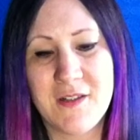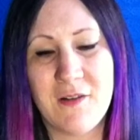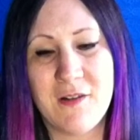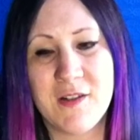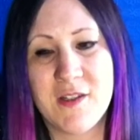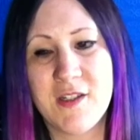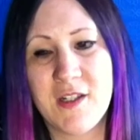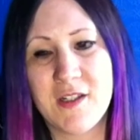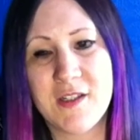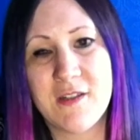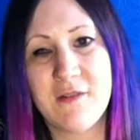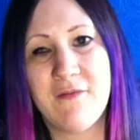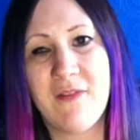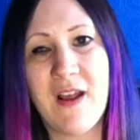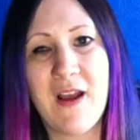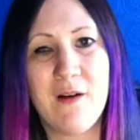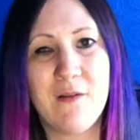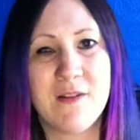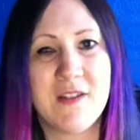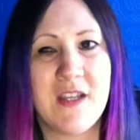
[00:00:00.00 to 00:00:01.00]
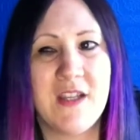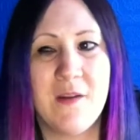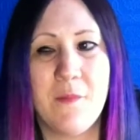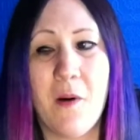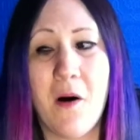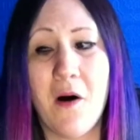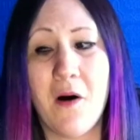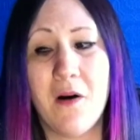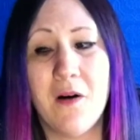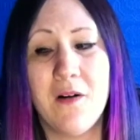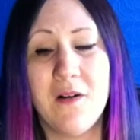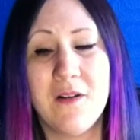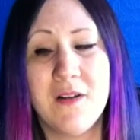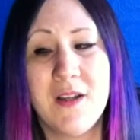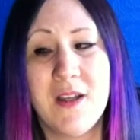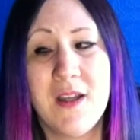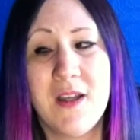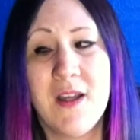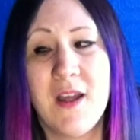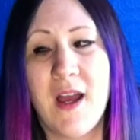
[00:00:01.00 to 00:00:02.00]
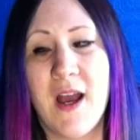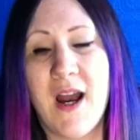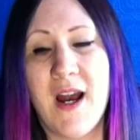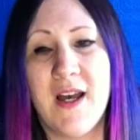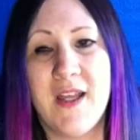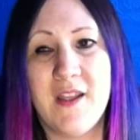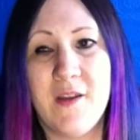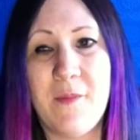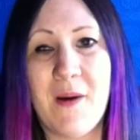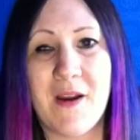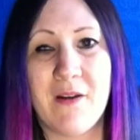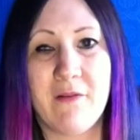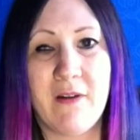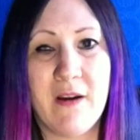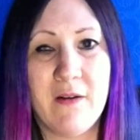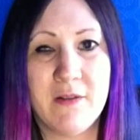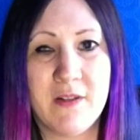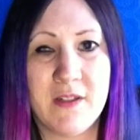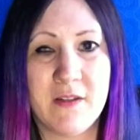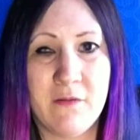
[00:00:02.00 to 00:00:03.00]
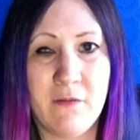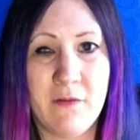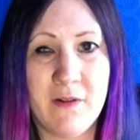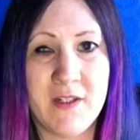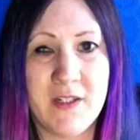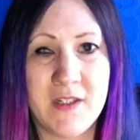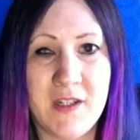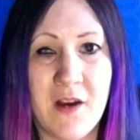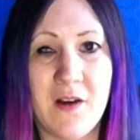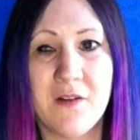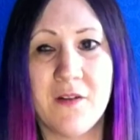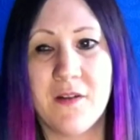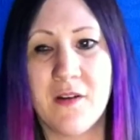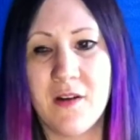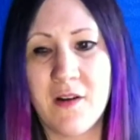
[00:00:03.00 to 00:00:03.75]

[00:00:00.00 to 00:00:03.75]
it's just the flowers in the pot, and the background is already done,